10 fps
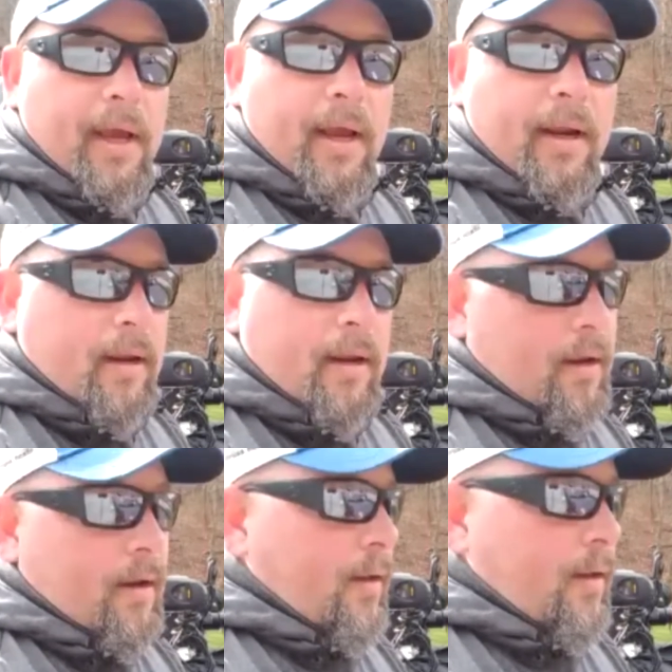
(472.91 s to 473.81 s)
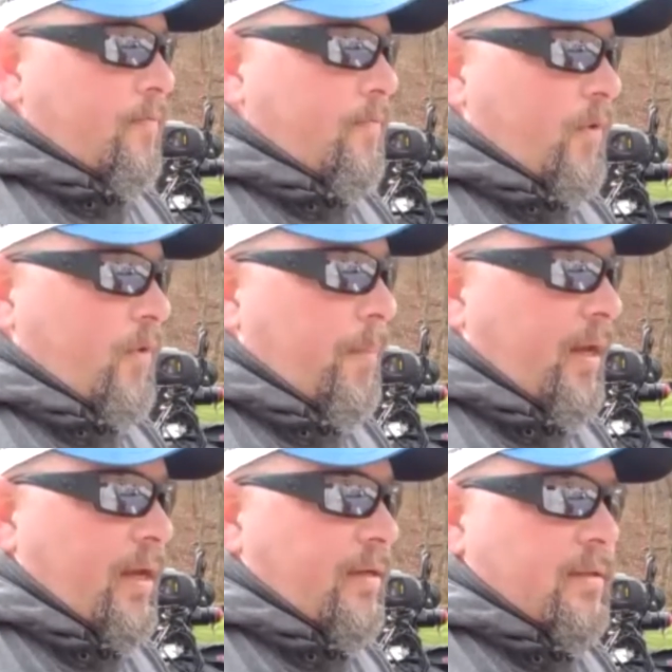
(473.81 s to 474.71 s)
And for me, that's
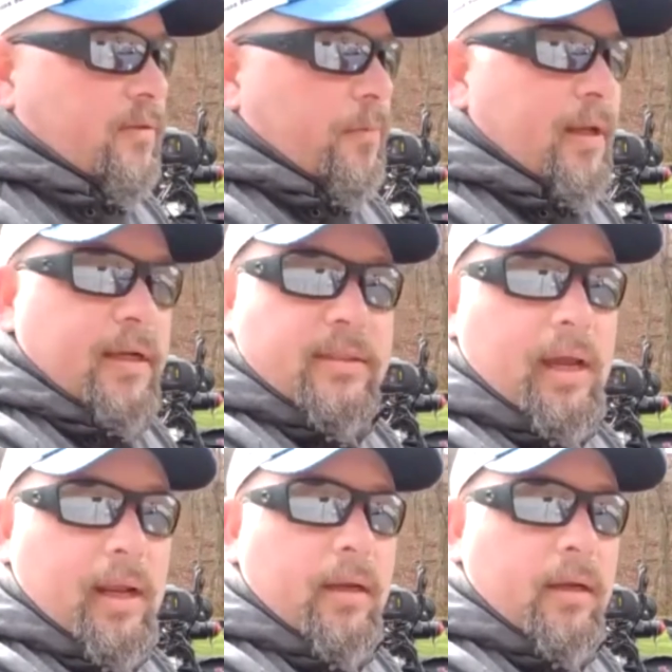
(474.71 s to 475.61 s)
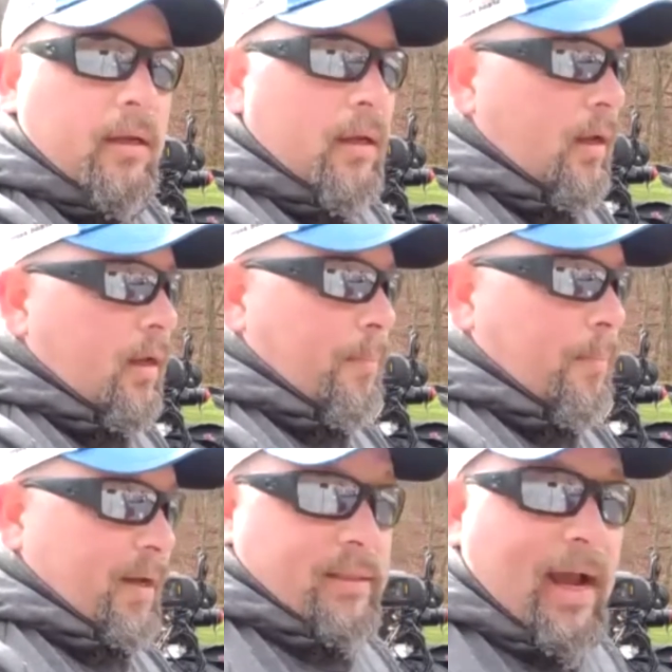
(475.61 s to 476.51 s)
really exciting
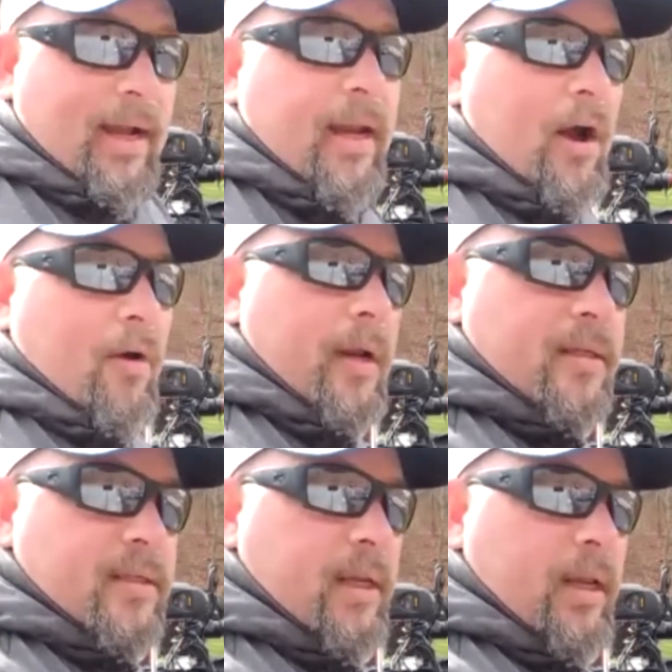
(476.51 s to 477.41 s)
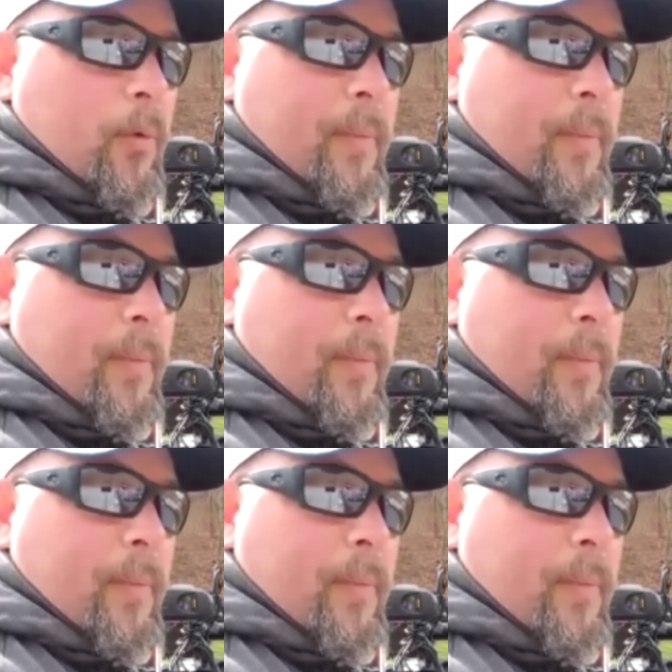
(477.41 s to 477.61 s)
because I can already see on